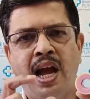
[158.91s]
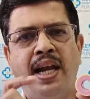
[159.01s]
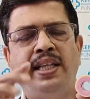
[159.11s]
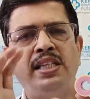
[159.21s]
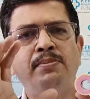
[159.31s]

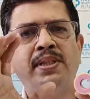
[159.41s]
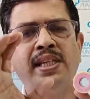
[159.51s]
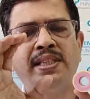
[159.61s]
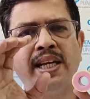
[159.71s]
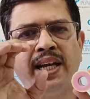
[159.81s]
and these
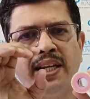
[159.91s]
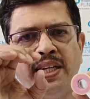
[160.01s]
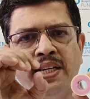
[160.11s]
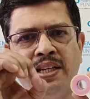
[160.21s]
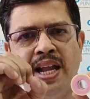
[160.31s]
muscles, they
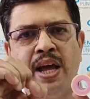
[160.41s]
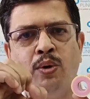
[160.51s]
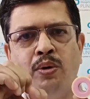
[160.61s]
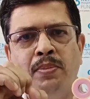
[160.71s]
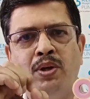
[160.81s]
get
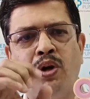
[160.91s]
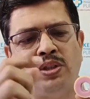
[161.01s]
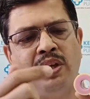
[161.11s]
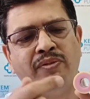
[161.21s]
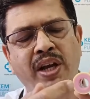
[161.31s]
narrowed,
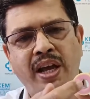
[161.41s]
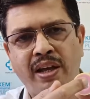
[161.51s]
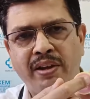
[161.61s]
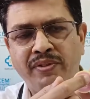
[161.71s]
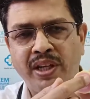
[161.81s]
because if
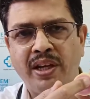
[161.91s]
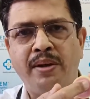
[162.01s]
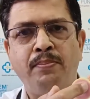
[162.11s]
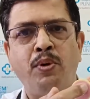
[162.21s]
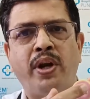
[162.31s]
the
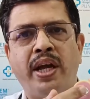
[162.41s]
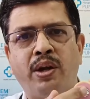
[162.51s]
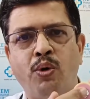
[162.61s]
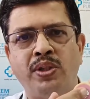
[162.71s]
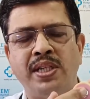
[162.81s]
impure
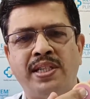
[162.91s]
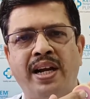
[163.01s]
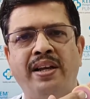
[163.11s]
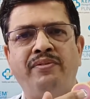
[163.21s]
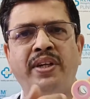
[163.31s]
air goes
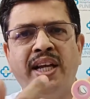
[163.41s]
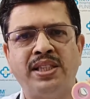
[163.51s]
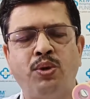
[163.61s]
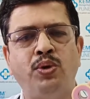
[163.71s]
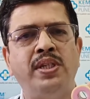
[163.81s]
inside, if the
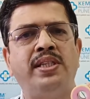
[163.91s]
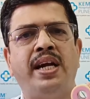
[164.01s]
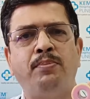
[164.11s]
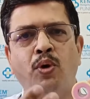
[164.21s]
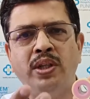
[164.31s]
dust goes
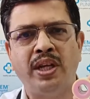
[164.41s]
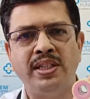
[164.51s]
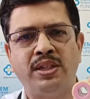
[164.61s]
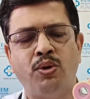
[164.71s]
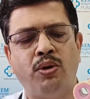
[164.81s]
inside, pollen
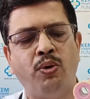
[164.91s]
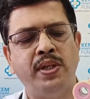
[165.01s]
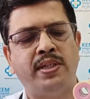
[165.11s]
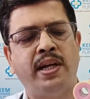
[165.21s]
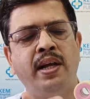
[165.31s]
grains go
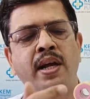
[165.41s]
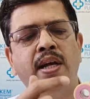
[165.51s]
inside,